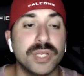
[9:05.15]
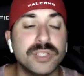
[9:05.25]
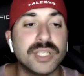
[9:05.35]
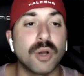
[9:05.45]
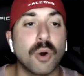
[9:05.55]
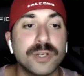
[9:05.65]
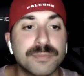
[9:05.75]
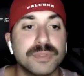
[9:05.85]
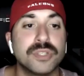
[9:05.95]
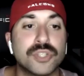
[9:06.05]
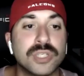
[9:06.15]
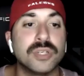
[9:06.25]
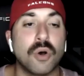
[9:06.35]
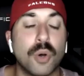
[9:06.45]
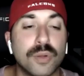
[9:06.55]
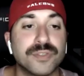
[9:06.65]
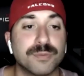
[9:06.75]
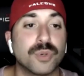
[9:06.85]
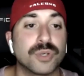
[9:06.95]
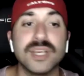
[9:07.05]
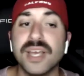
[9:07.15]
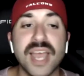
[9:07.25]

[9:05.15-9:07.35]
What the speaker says: It is the hardest position in all of sports.